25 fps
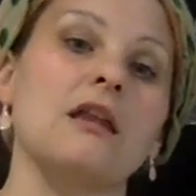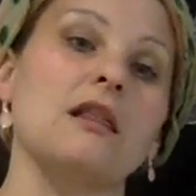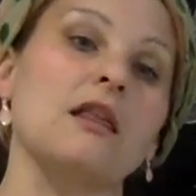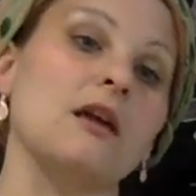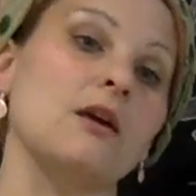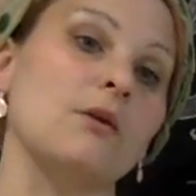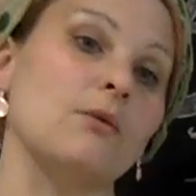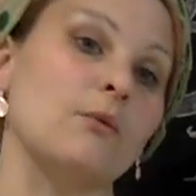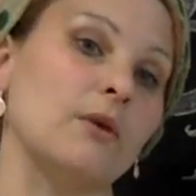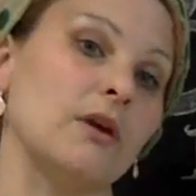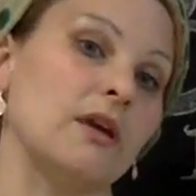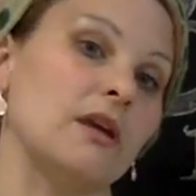
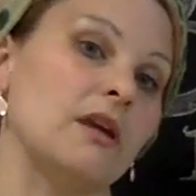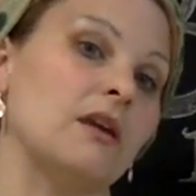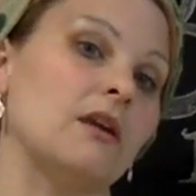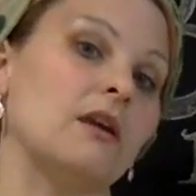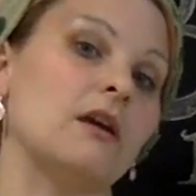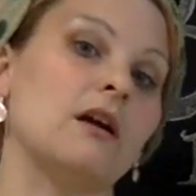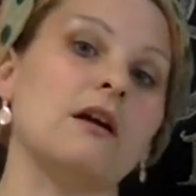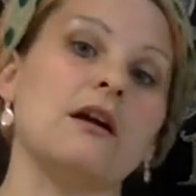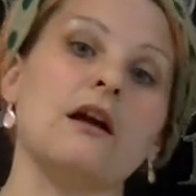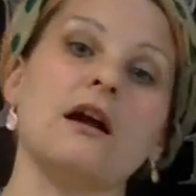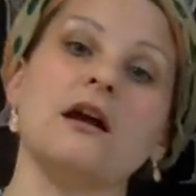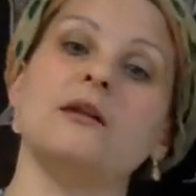like, we
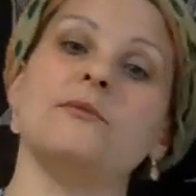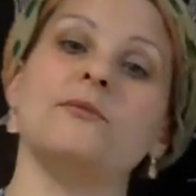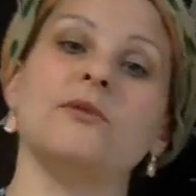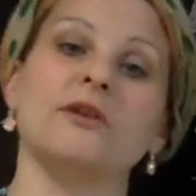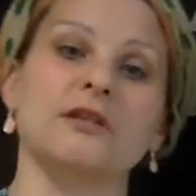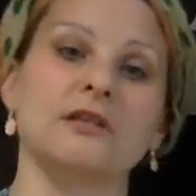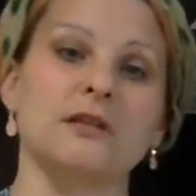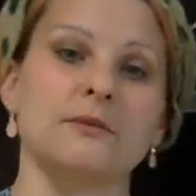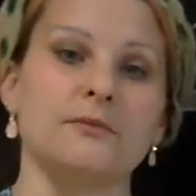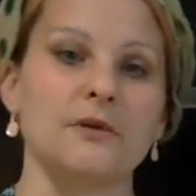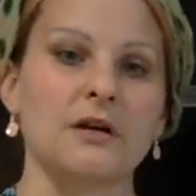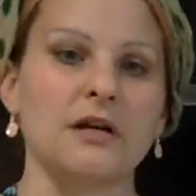are kind of
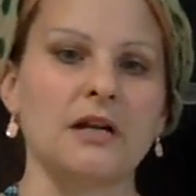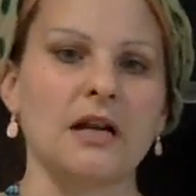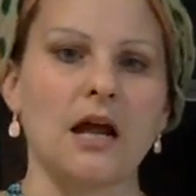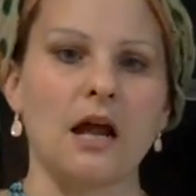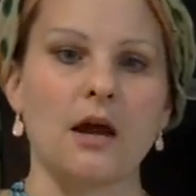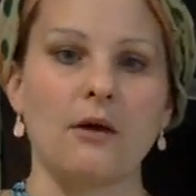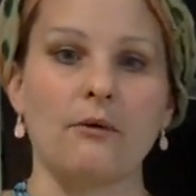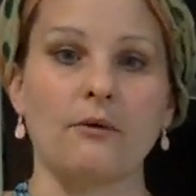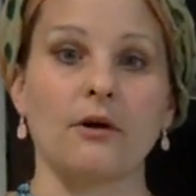booked up right now,